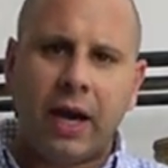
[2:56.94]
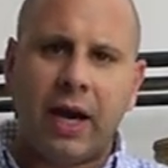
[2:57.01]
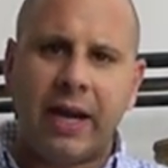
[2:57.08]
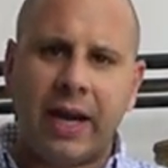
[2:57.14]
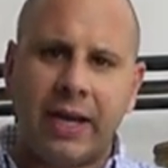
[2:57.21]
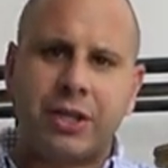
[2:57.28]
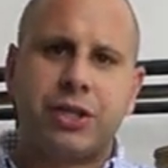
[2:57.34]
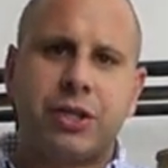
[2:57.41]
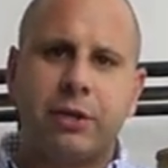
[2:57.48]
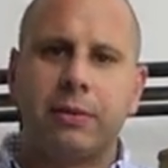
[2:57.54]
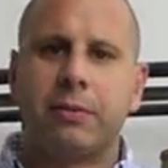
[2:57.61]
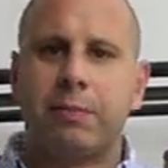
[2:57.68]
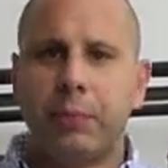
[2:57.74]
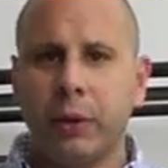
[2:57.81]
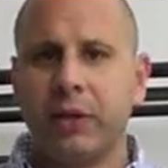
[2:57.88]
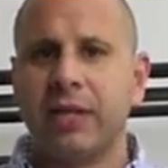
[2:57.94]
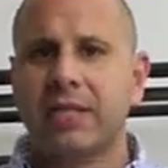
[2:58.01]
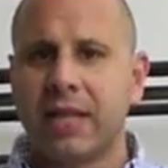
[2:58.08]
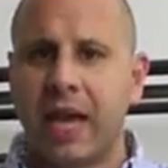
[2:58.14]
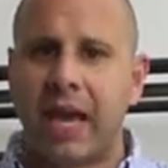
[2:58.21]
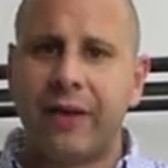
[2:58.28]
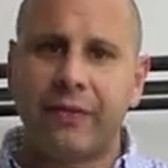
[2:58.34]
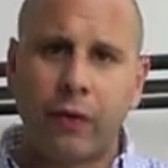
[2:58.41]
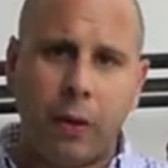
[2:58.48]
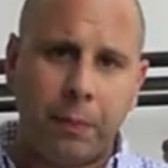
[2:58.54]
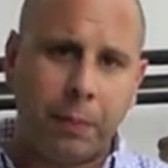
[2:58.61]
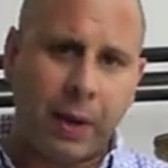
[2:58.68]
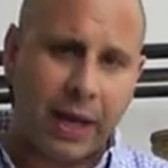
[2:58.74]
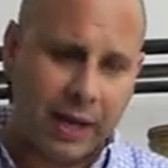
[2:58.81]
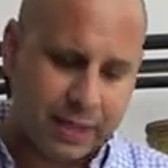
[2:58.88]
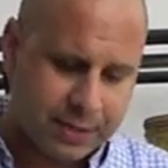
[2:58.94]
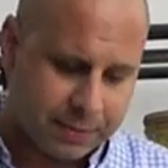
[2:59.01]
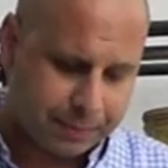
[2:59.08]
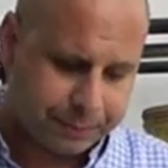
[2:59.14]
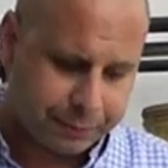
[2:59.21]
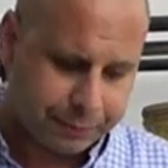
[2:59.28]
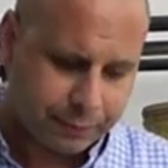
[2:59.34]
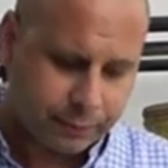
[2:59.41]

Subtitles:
an ancient Buddhist cave complex.